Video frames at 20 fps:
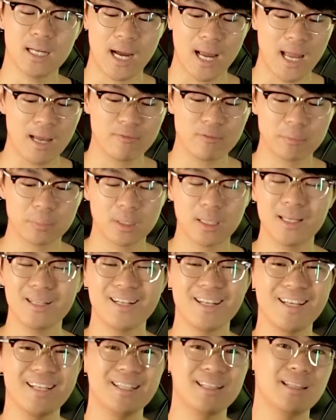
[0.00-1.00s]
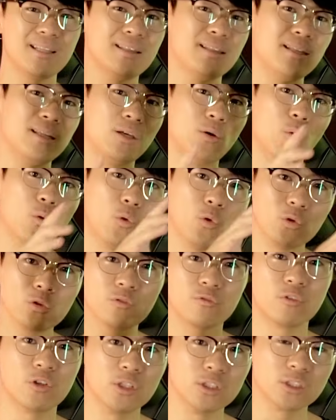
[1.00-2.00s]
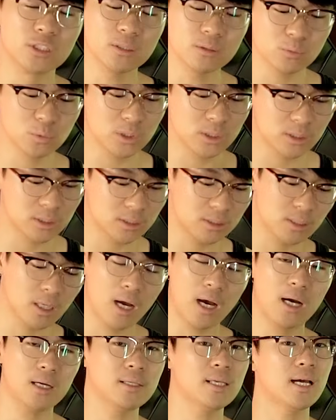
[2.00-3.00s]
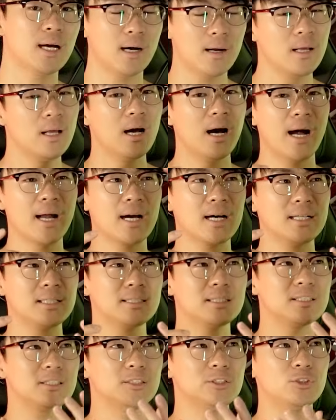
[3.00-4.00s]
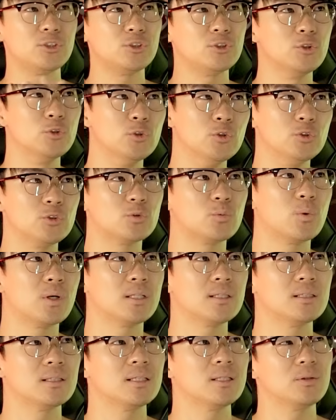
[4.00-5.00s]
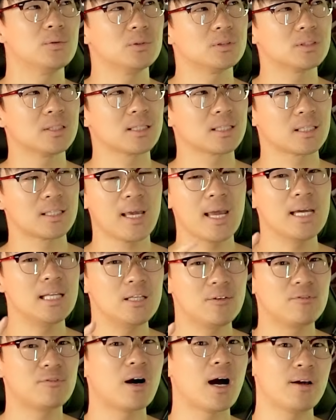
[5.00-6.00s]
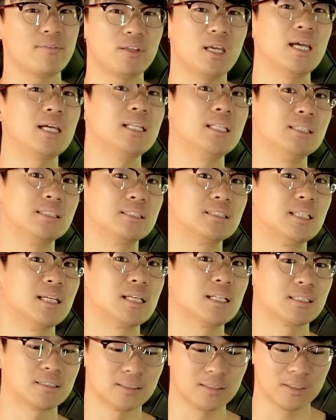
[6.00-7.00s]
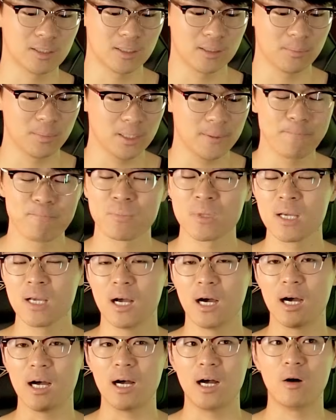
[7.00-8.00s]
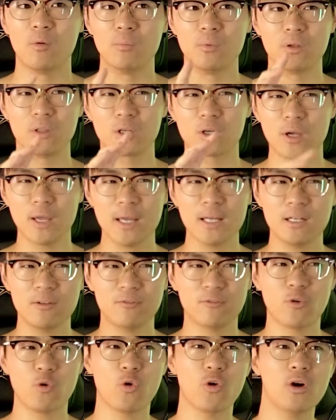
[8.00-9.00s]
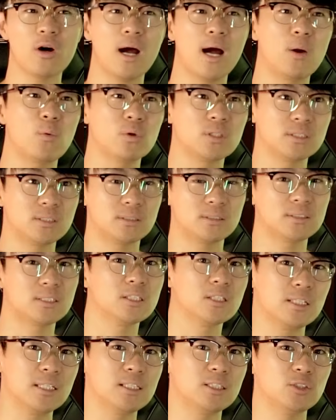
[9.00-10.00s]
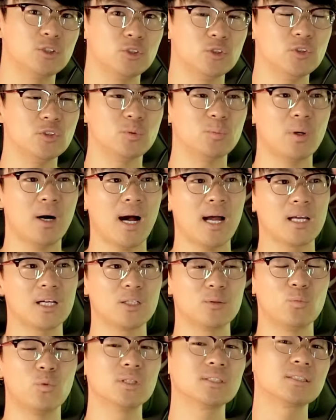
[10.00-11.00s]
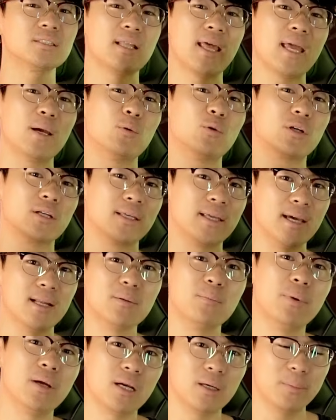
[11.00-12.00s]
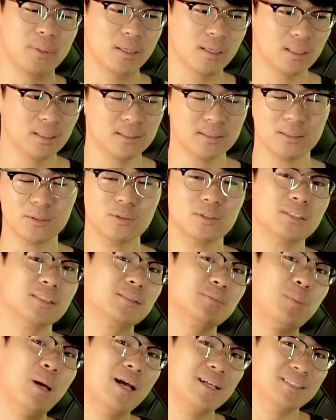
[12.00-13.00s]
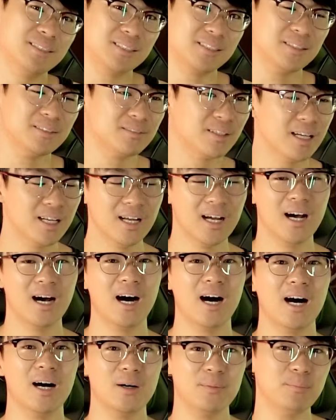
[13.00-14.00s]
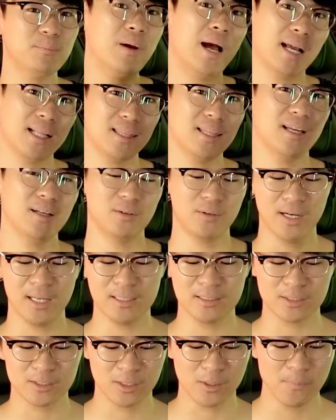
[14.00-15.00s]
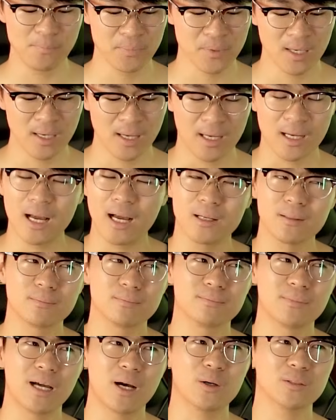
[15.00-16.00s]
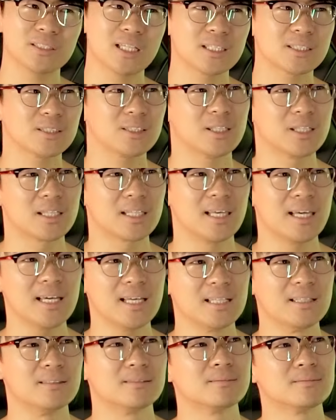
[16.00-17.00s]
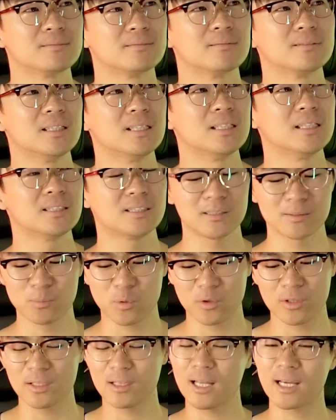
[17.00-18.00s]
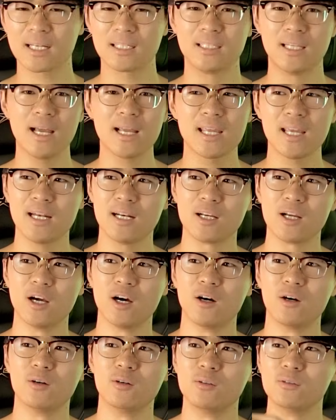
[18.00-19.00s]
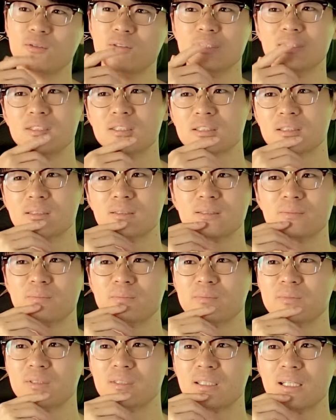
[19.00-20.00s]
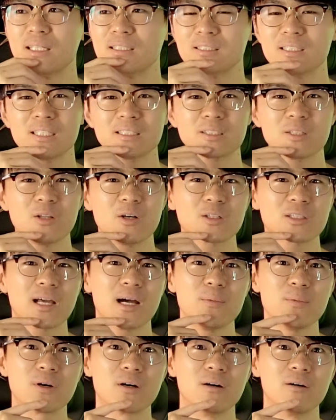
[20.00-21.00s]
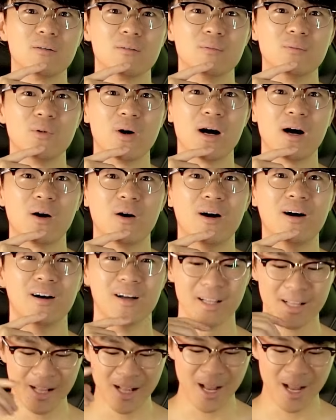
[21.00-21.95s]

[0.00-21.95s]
I haven't played in the old version, which yeah, I got into shoes when it was like the KD5, KD6, you know what I mean? But the KD4, I was still into shoes, but I wasn't able to get a pair because it was expensive back then, right? So yeah, I was actually a kid, and this is more than like a decade ago, which is that's a long time ago. Wow.